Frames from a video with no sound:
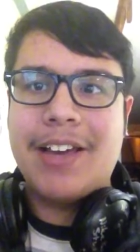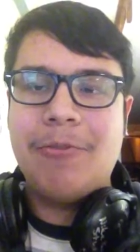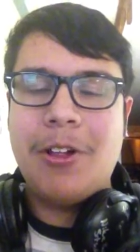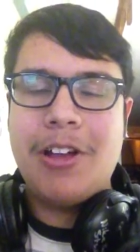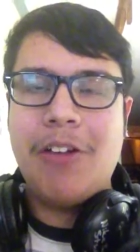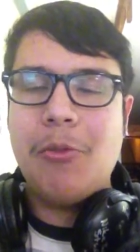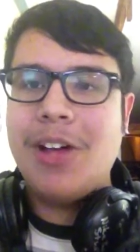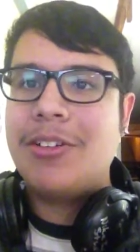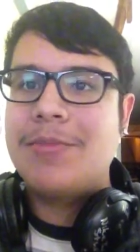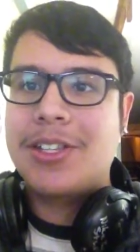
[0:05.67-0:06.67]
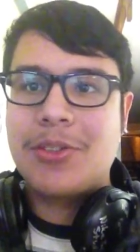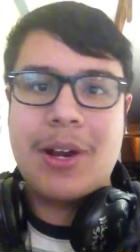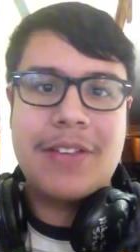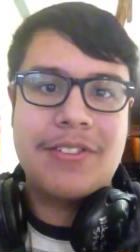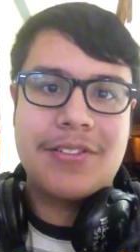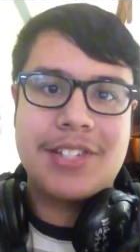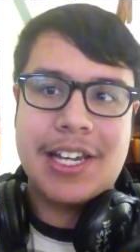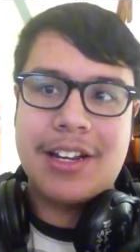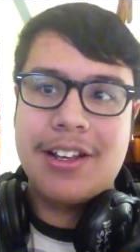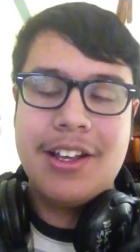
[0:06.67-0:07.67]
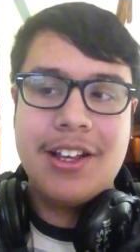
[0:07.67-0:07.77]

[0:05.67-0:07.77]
Well, welcome to 2015.